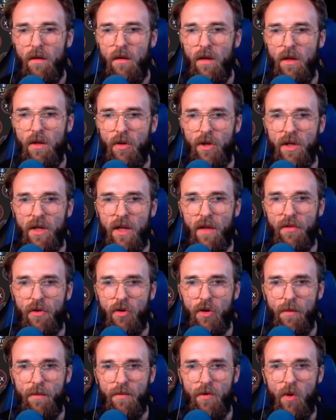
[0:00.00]
And looking at the
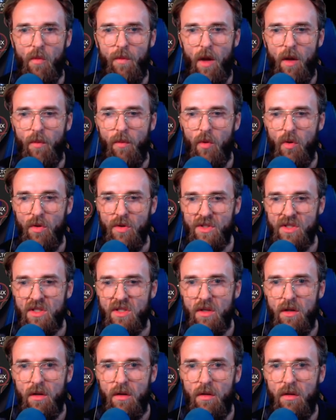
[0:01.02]
crypto bubbles,